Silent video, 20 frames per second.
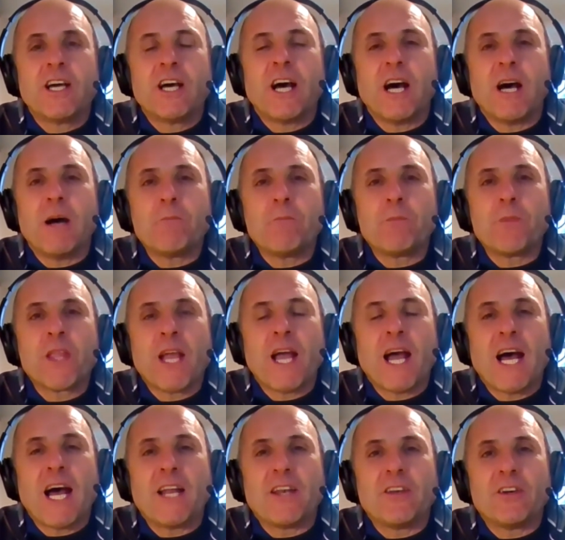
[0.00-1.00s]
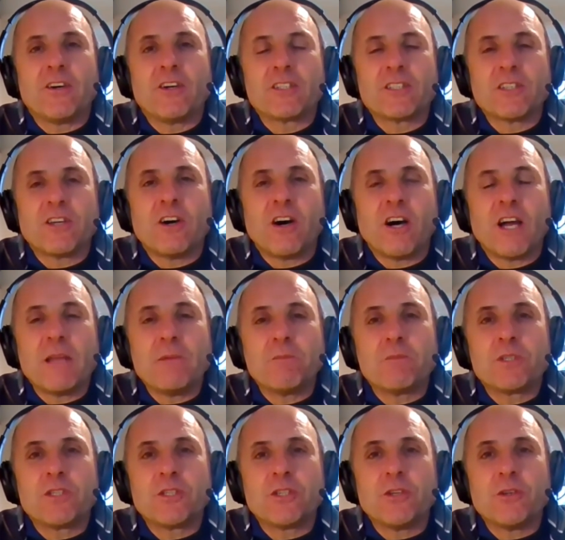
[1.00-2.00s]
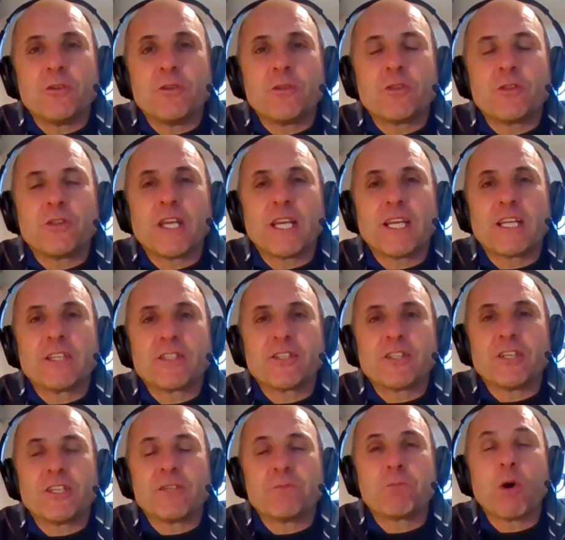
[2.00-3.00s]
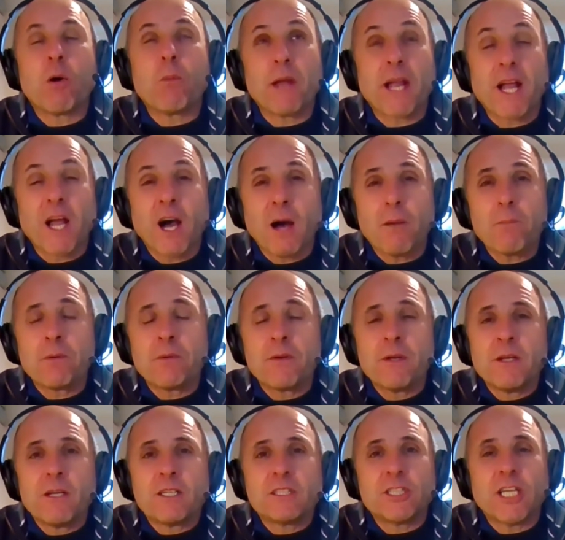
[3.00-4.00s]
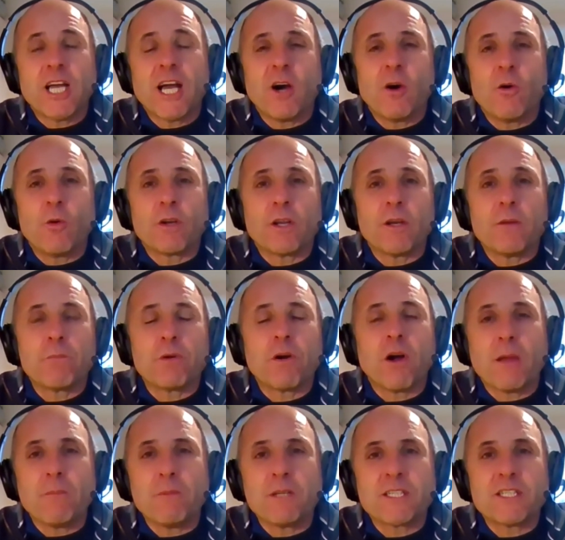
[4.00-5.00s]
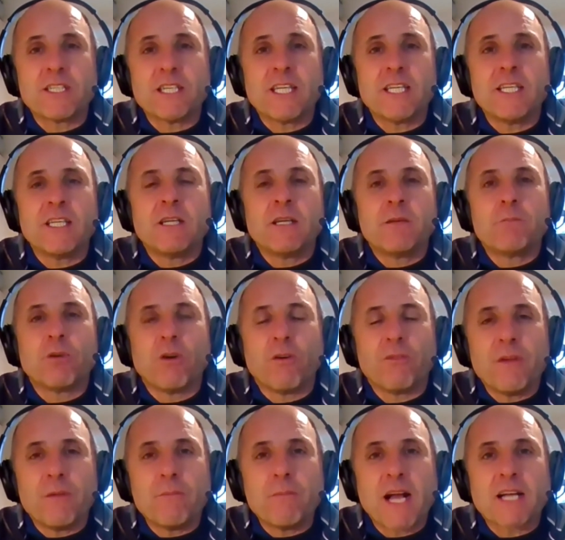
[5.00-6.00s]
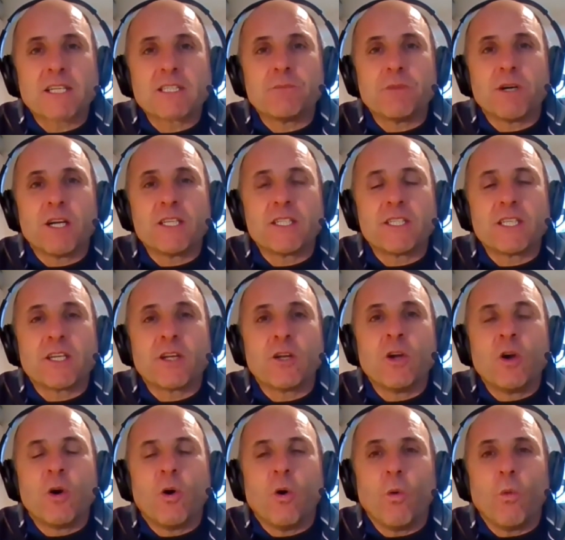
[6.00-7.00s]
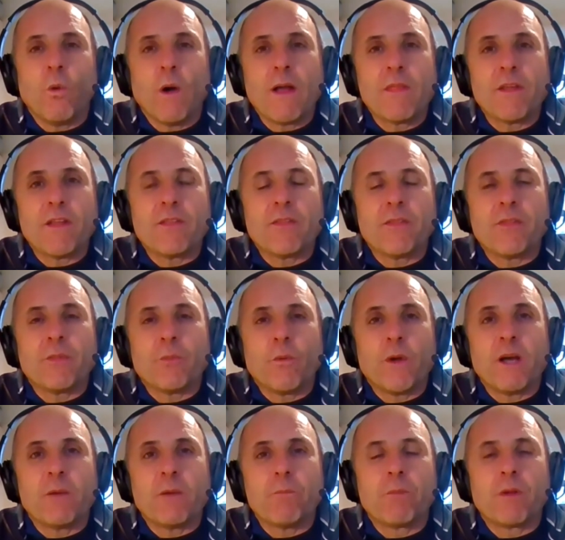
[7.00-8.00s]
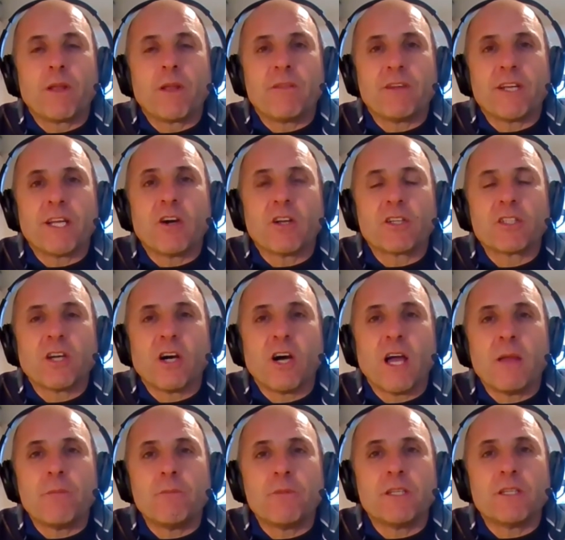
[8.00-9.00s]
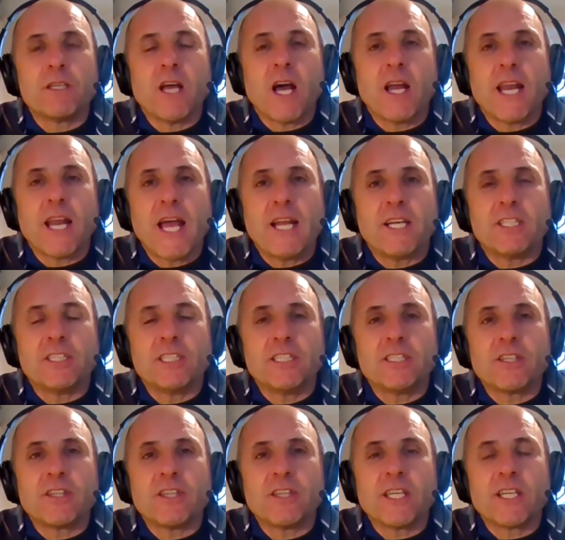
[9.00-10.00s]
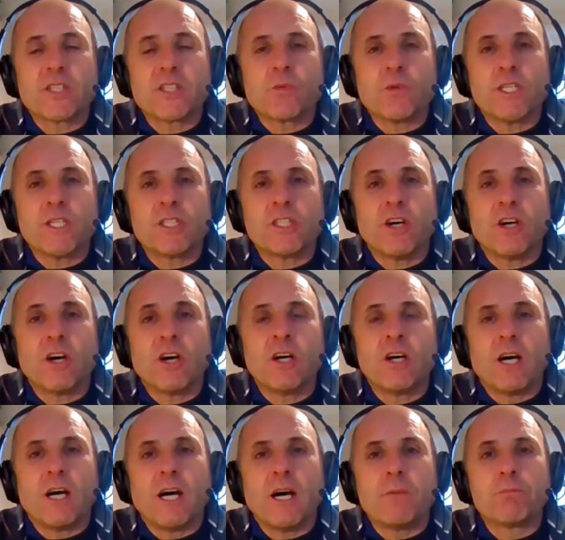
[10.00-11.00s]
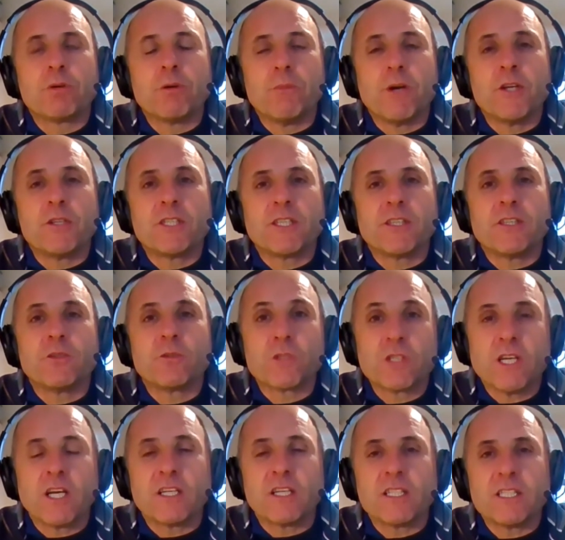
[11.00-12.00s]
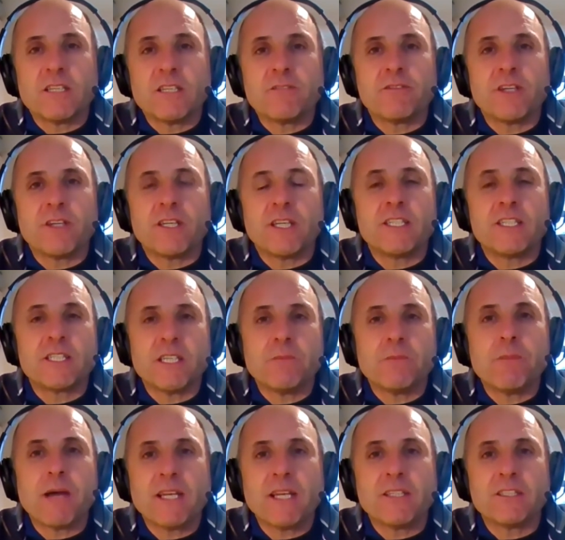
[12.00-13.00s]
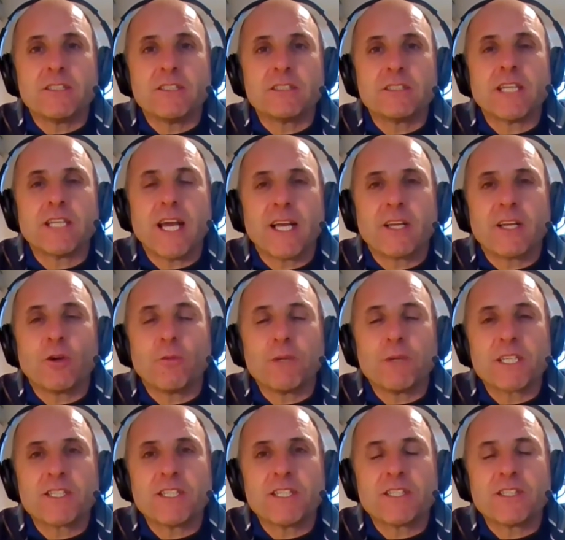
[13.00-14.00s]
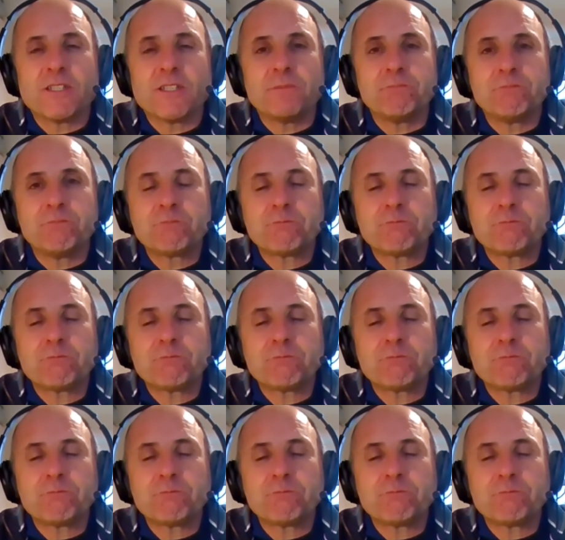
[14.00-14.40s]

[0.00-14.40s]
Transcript: and our time to things that are propping up shareholder primacy, profit maximizing, or whether we are giving our time and energy to things which are promoting the alternative, an interdependent economic system.